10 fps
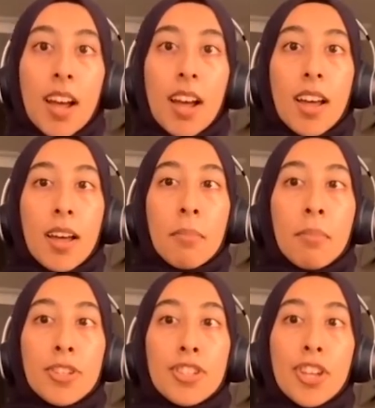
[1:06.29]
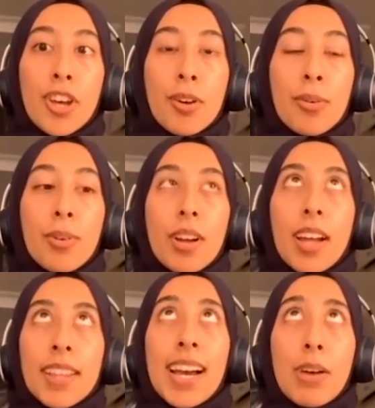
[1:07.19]
And
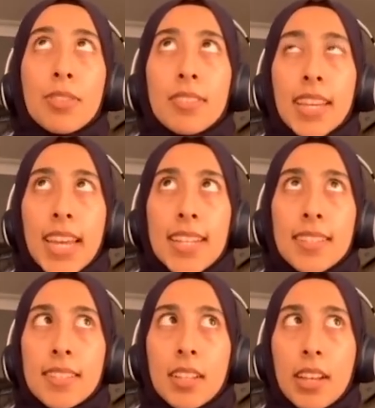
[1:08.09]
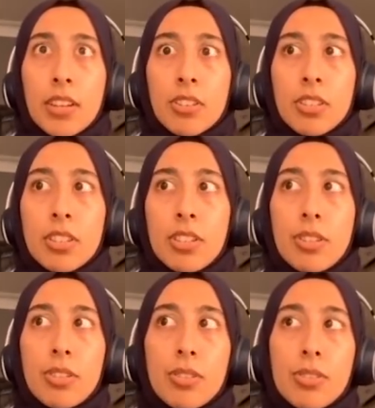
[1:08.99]
that was the case until I got
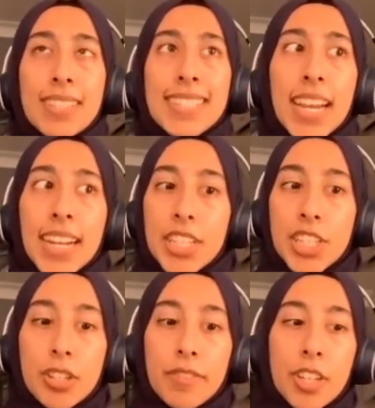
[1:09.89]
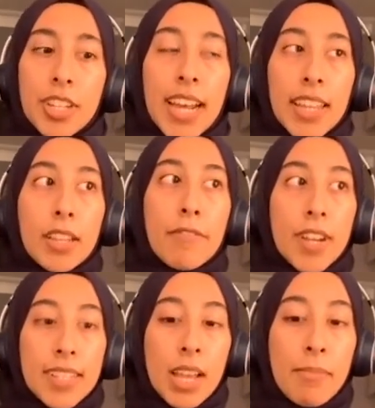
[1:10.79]
to second year of uni. I think the
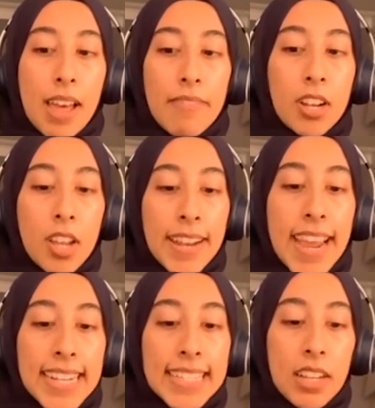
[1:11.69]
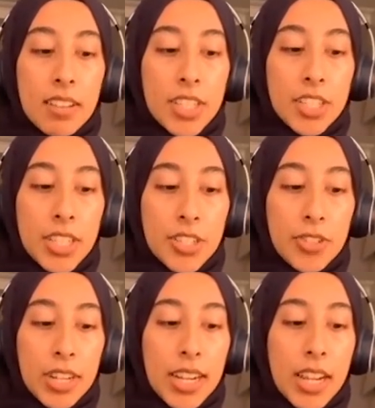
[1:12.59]
first time I ever learned any South Asian
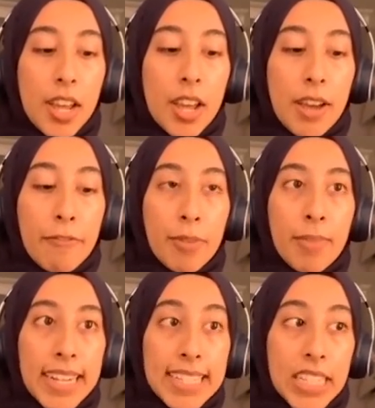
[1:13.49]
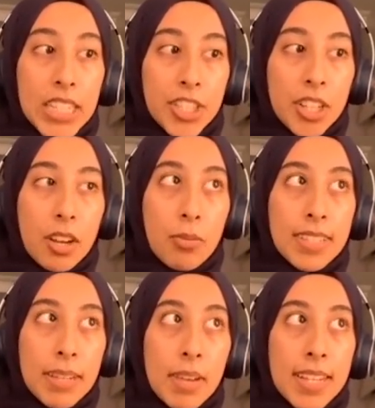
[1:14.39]
history from like a teacher was
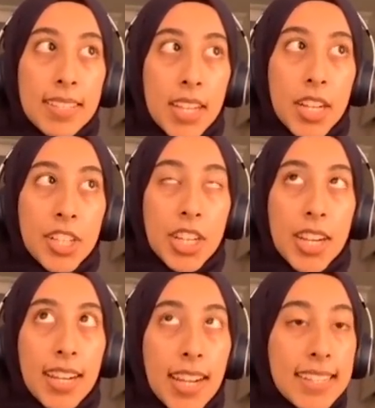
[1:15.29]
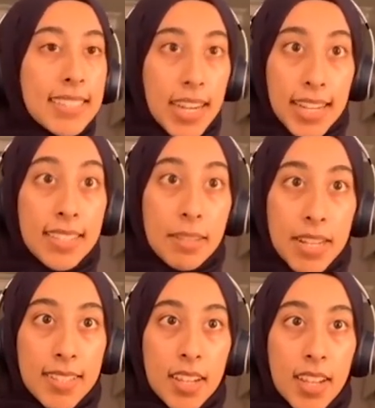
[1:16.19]
in my second year in like second
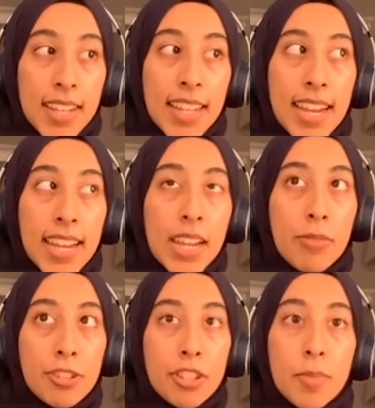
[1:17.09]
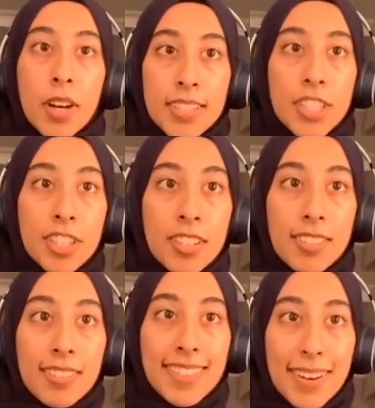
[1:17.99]
semester, and then it was just partition.
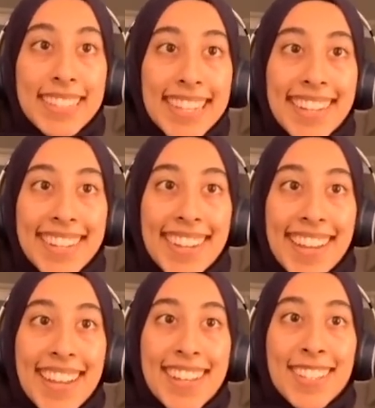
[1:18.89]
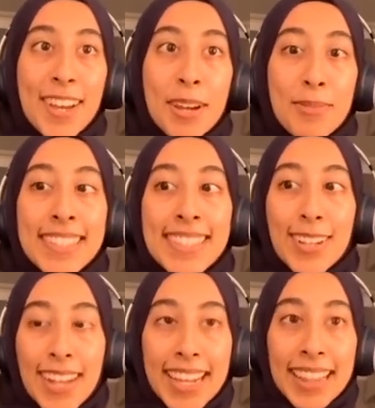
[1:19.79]
That was it. So it was still
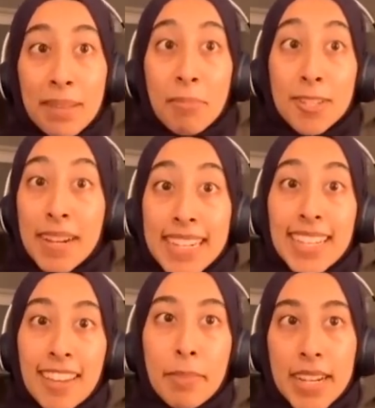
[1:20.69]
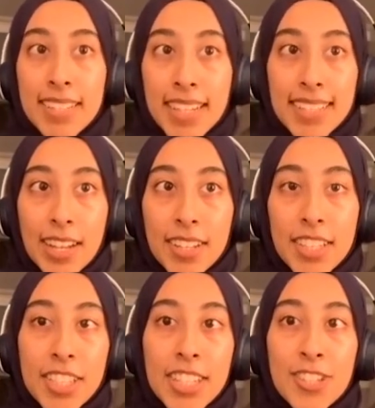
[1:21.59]
like the most basic of basic South
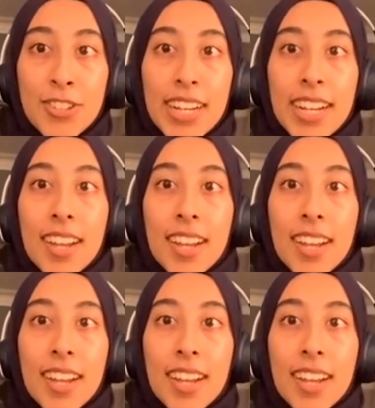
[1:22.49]
Asian history.